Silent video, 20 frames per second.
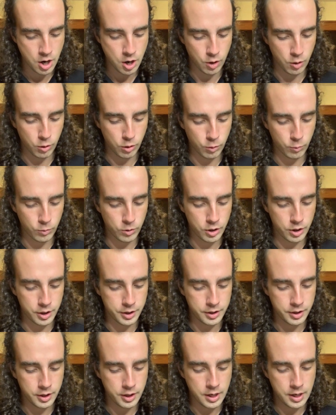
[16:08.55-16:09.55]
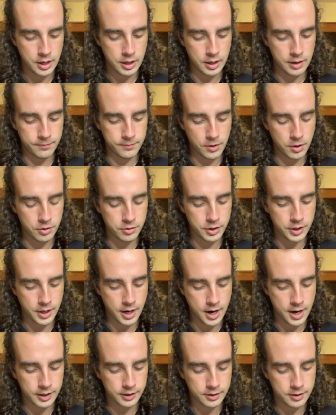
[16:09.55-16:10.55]
Or would, if only
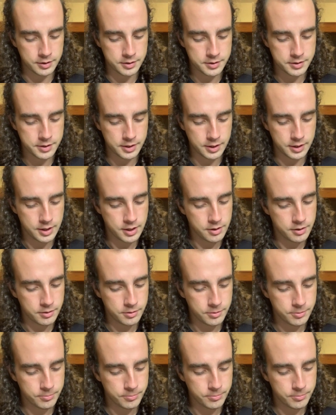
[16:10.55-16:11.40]
I could see it?